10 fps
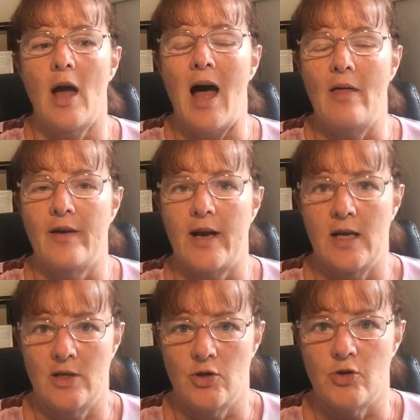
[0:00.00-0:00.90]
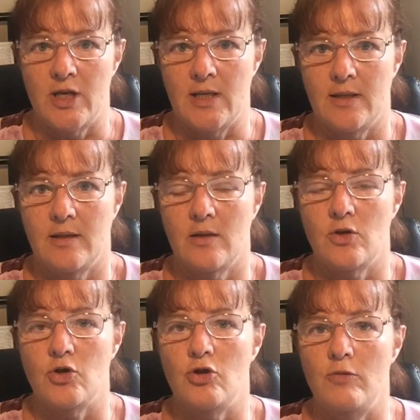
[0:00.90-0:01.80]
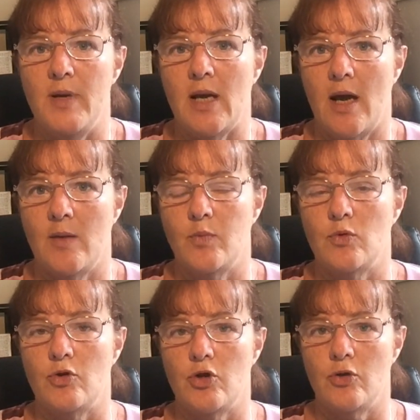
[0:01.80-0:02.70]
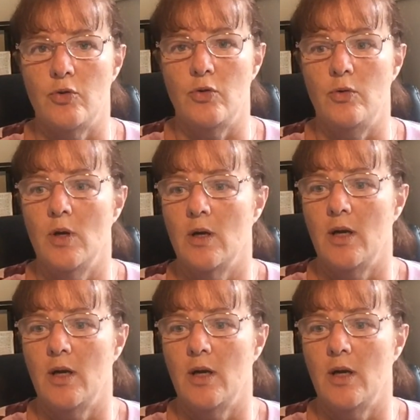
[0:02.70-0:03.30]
other countries to be able to